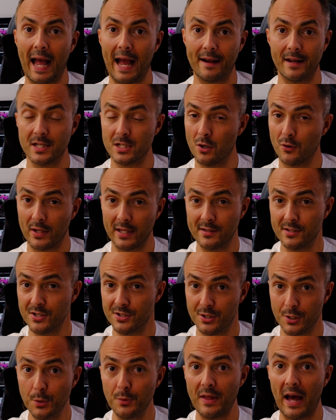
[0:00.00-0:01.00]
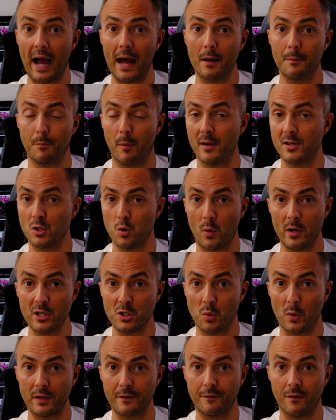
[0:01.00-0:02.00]
and it's looking to do that by
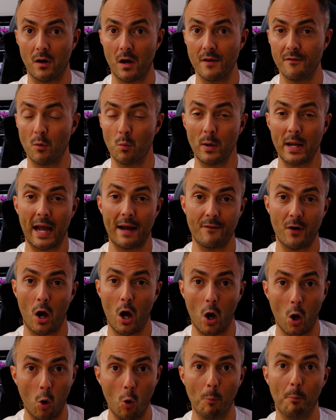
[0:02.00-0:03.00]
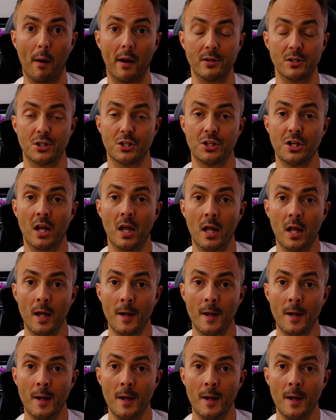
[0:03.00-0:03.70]
2025, and we have a whole bunch